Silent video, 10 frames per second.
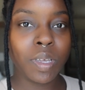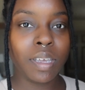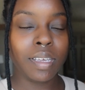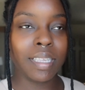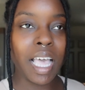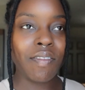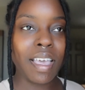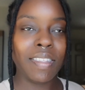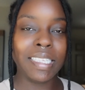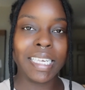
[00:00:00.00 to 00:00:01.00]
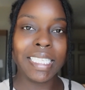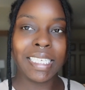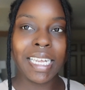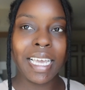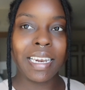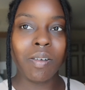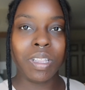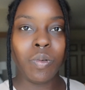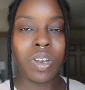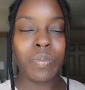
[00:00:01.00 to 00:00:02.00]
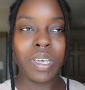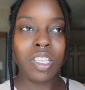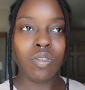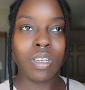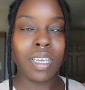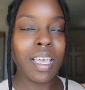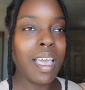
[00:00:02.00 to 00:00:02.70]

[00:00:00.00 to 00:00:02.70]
because I haven't had anything to eat today and I really want a pink drink